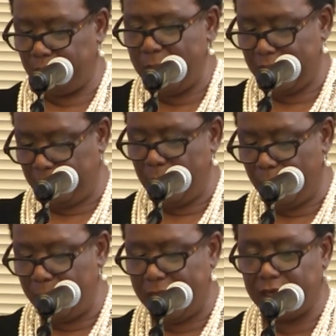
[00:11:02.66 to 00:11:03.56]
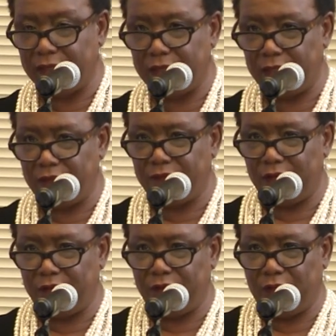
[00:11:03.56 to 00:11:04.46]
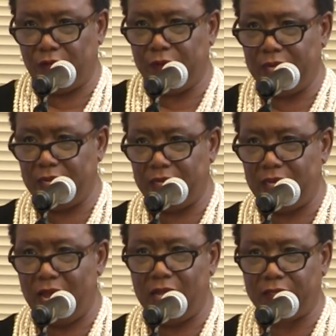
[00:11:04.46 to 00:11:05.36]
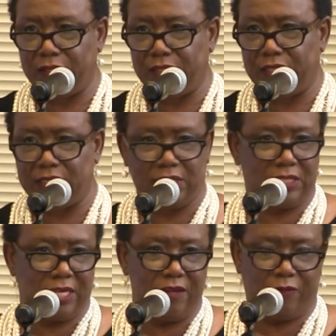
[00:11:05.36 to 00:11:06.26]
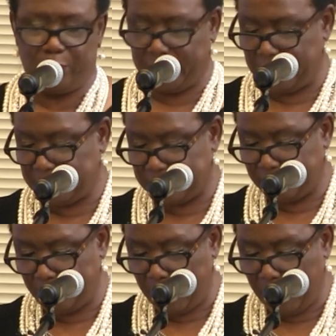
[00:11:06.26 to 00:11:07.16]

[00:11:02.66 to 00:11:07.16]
a mecca of, of learning and knowledge, and it's a safe place.